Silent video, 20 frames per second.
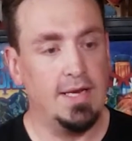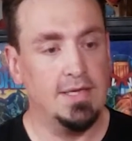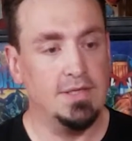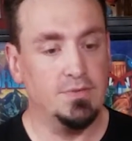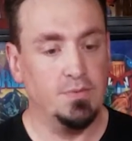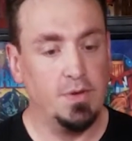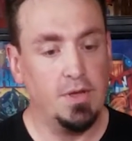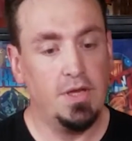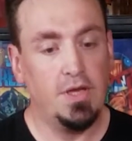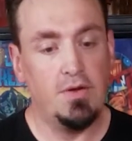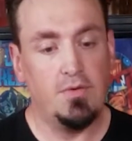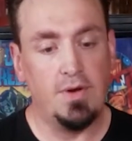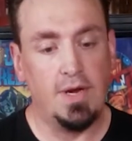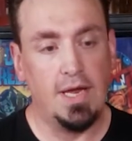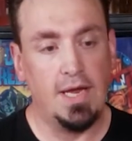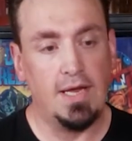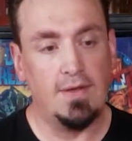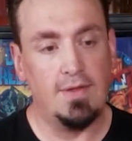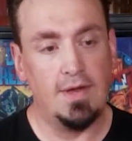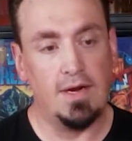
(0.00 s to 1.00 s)
is really
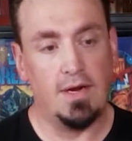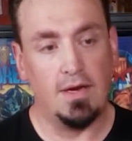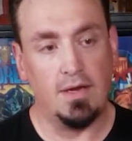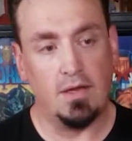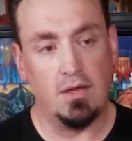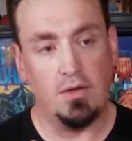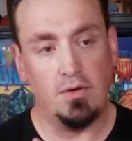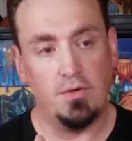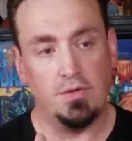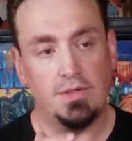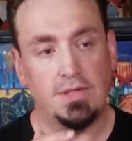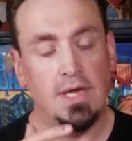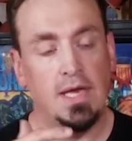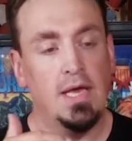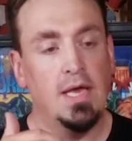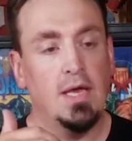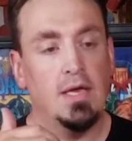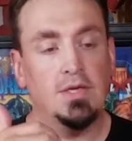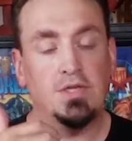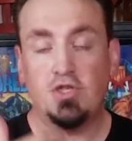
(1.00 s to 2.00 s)
unique in that it includes
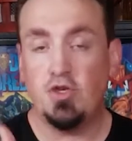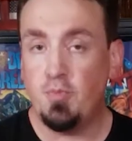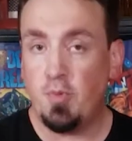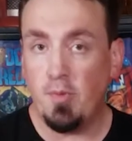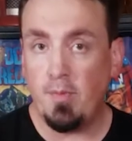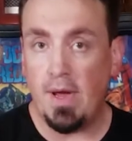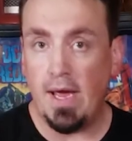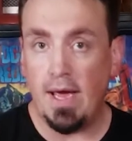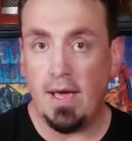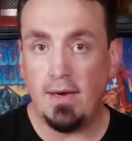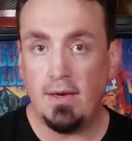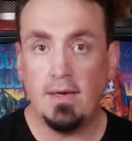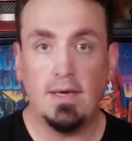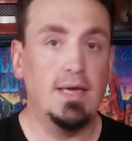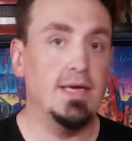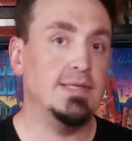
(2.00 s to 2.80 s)
Superman,